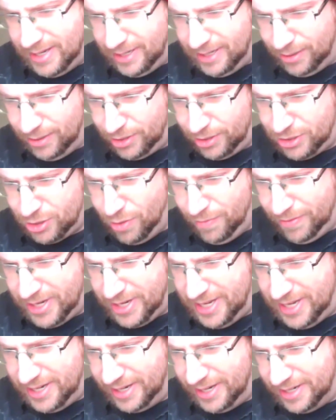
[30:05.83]
He looks
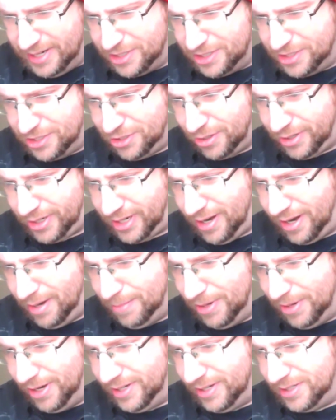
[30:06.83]
overheated in his jerkin
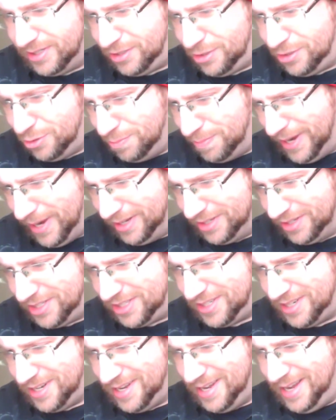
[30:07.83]
armor, his two
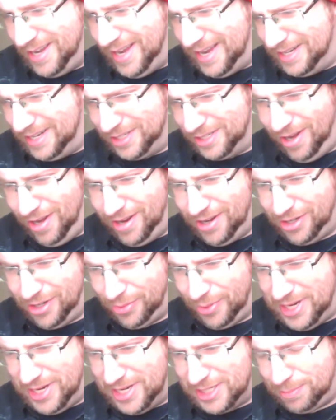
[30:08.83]
belts, and his long
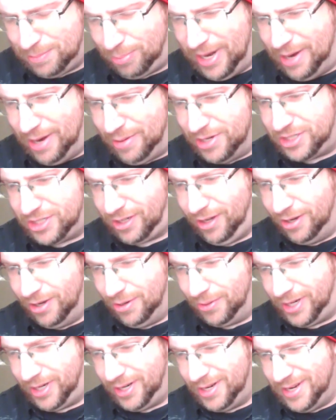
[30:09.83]
greenish brownish
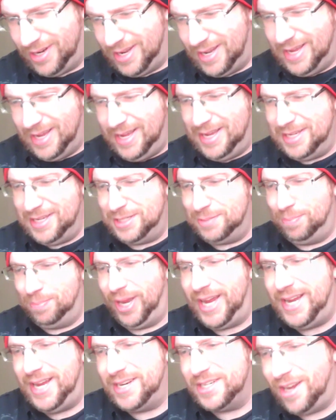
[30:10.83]
cloak. His
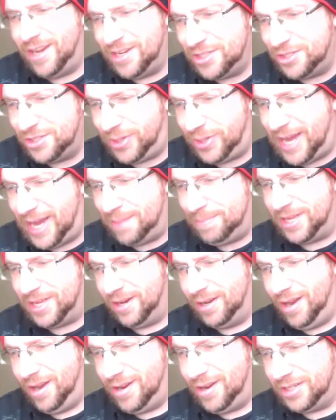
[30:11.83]
blade is also kept in
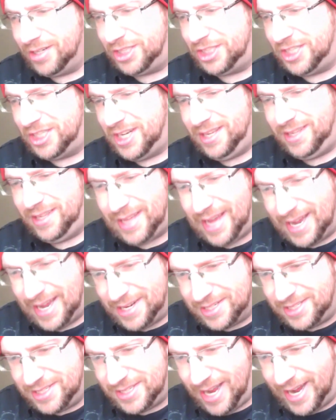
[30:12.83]
a long sheath
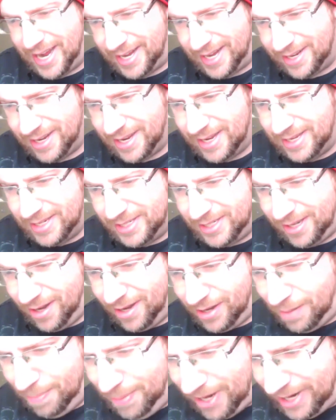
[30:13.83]
at his side,
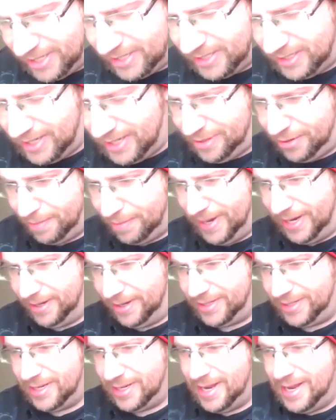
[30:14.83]
slung upon his leather
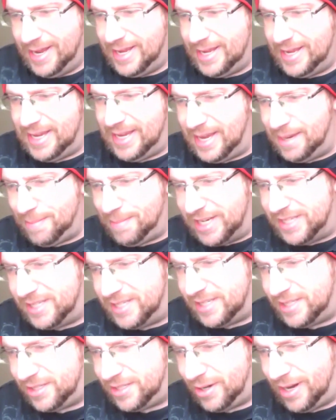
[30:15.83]
belt, he and my
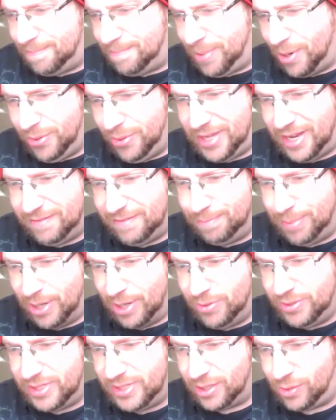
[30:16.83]
sister both have
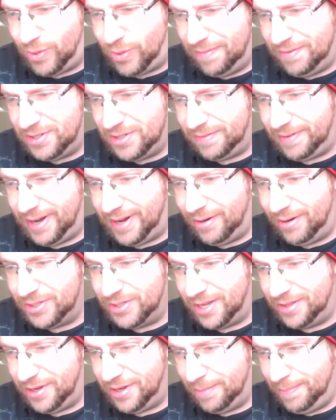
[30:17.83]
bows and quivers of
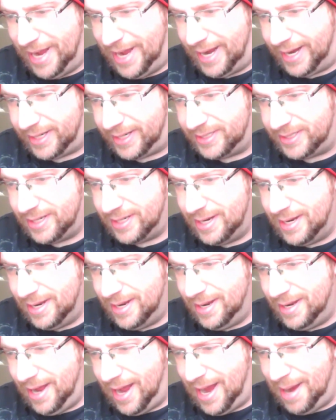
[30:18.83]
arrows on their backs.
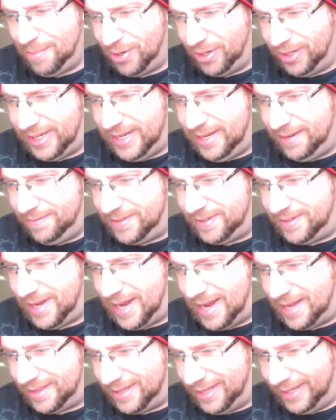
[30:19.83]
I'm relieved
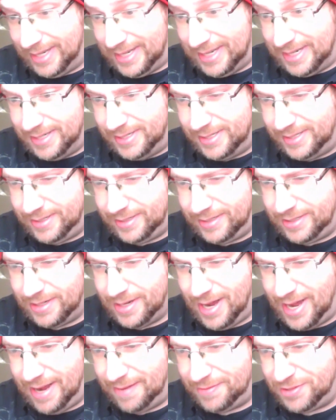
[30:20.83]
at the least to
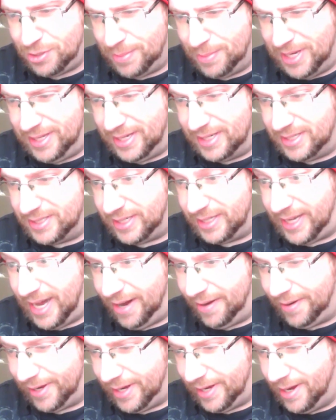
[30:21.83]
not have so many things to
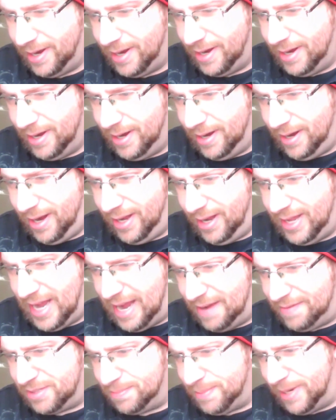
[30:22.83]
carry. All I
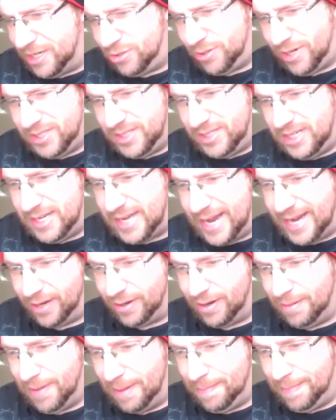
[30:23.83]
have is my trusty
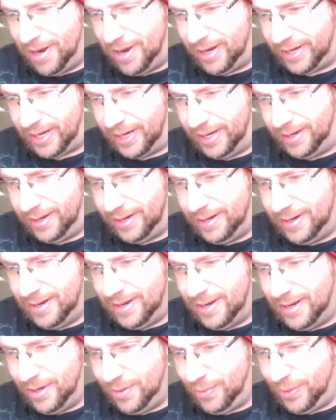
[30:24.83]
dagger in my pocket.
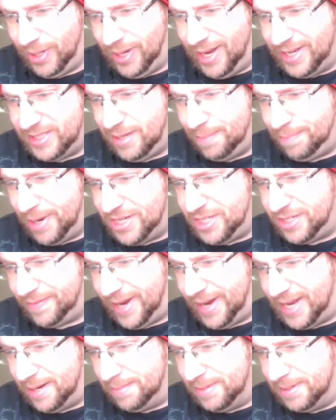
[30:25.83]
We lost a bunch of
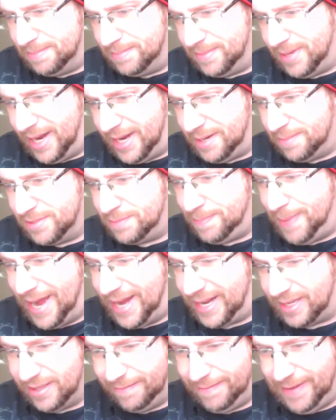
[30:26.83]
item and items
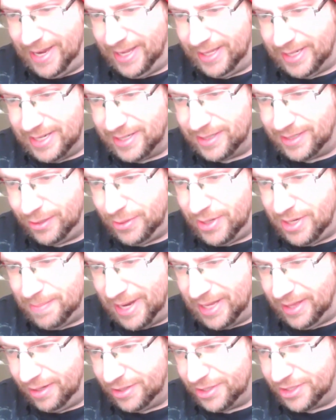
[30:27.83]
back in the valley, including
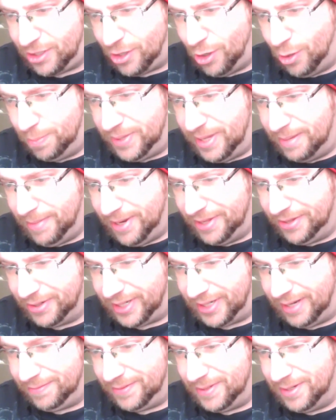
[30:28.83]
my little scope that mother
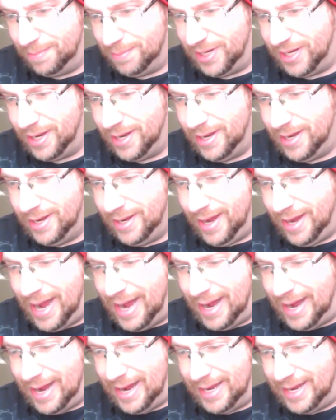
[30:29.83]
gifted me.
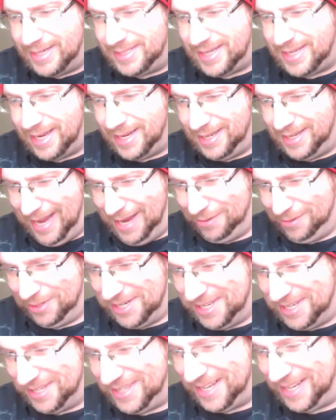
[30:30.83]
Ah, I said
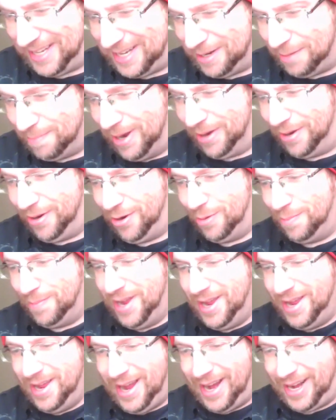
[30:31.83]
loudly, thinking about home.
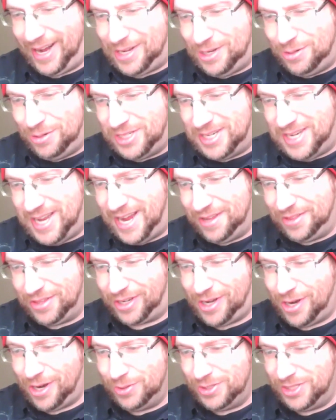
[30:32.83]
I could use a day on the
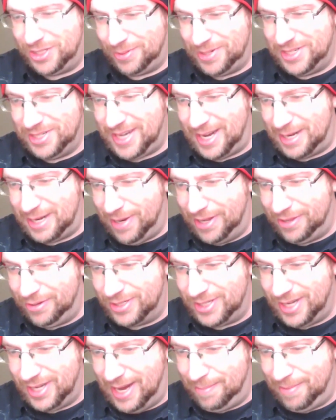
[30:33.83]
coast or inside
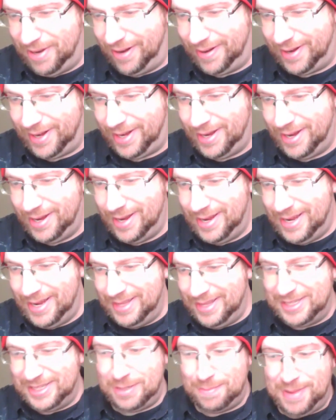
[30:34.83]
mother's library.
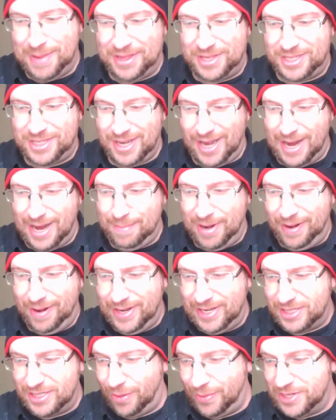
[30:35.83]
This immense
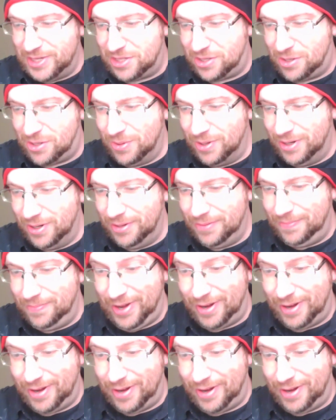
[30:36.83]
library is always cool.